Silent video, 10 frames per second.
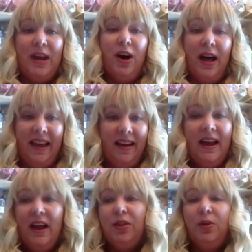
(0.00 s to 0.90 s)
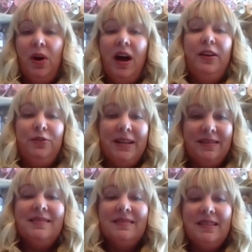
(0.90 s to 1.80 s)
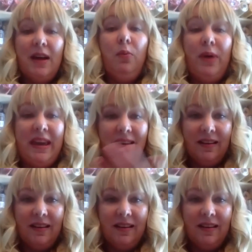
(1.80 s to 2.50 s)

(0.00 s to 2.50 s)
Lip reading: caught. There were hundreds a week.